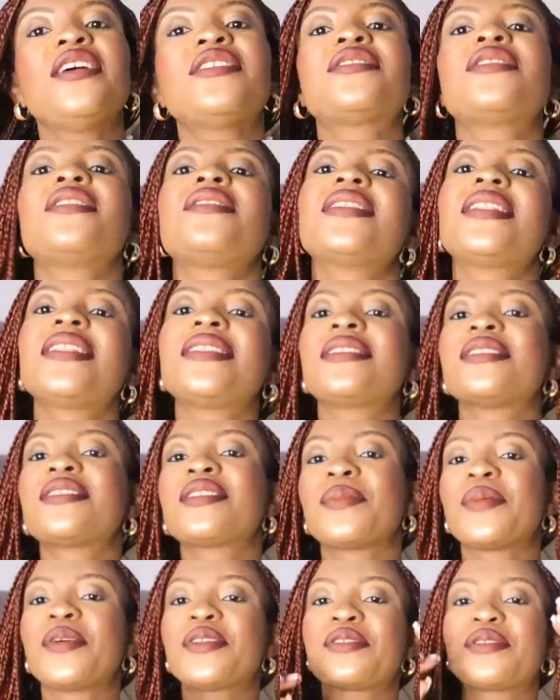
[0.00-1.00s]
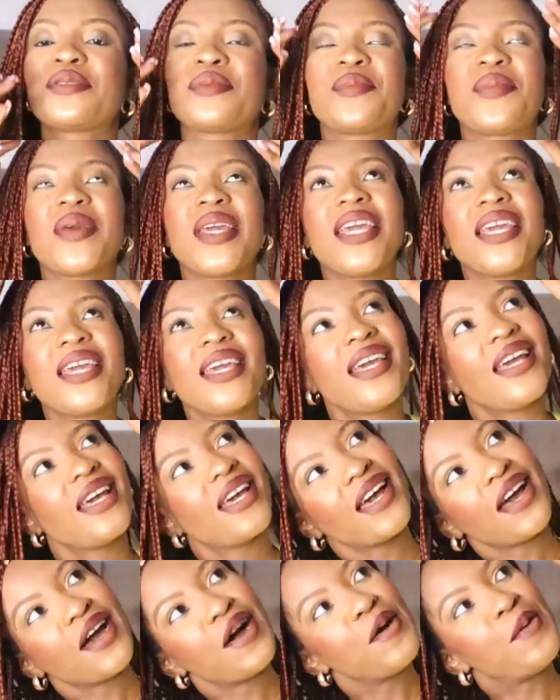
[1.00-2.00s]
So this is supposed to be
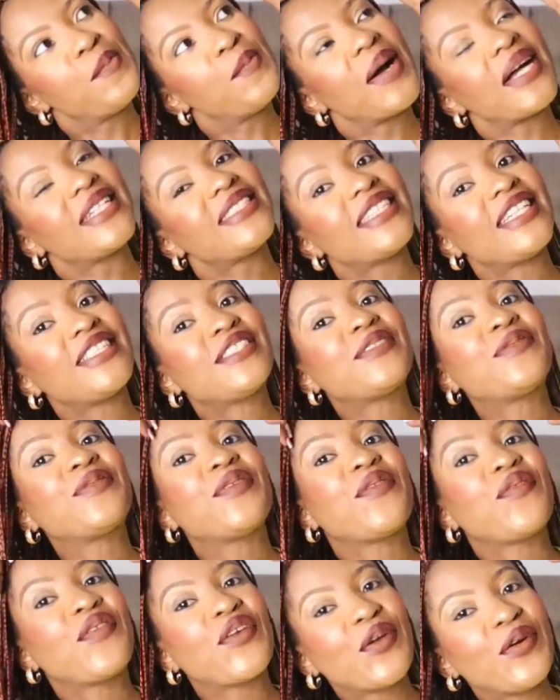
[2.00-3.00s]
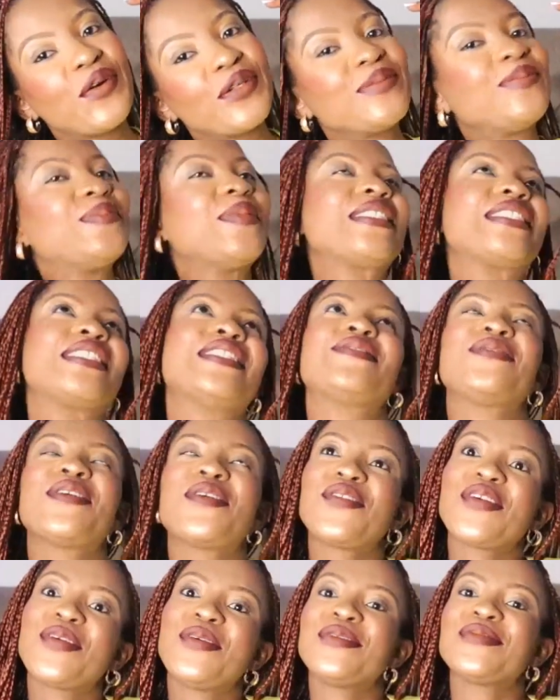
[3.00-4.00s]
my gender reveal. My gender
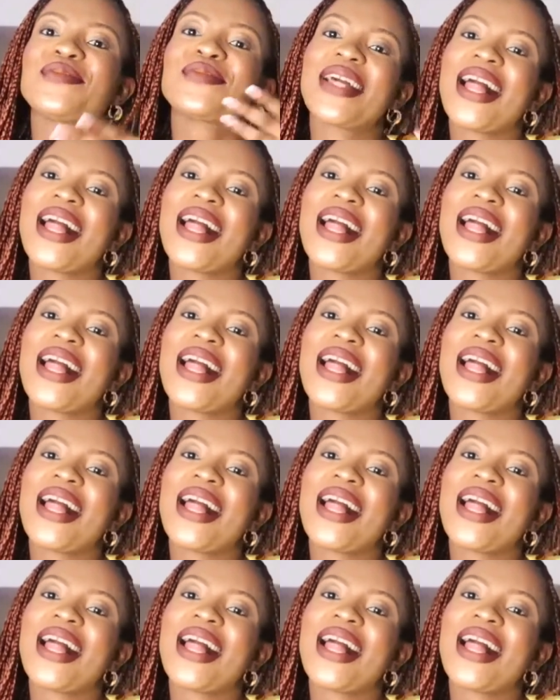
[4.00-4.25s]
reveal.